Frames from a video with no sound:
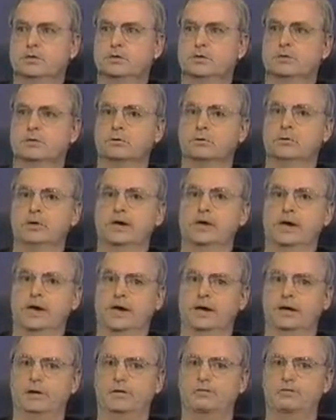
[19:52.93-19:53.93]
to
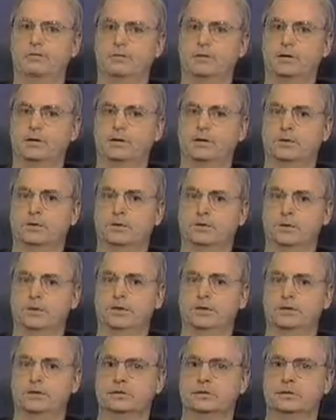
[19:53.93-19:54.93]
have
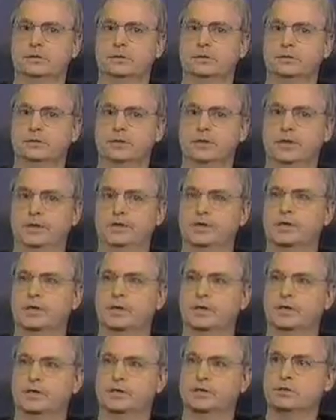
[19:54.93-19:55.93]
loyalty to an
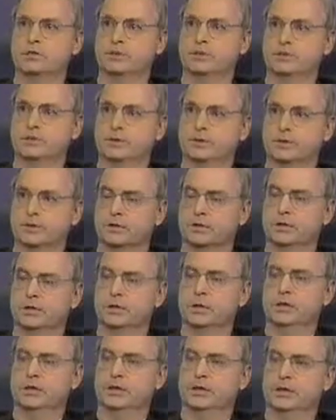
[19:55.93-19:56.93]
international order
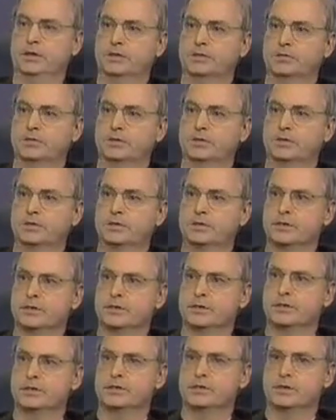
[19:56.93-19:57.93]
and to consider
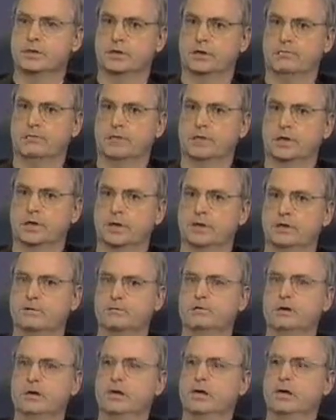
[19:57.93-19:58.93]
yourself a kind
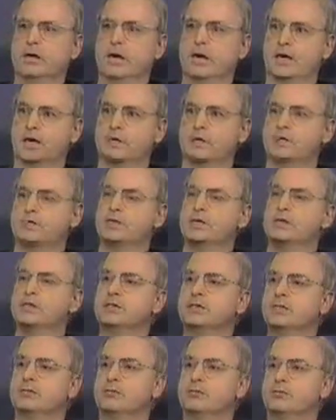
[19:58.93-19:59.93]
of
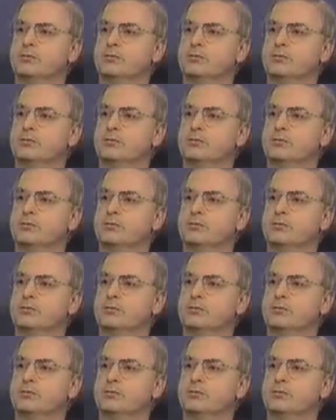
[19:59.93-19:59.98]
citizen of the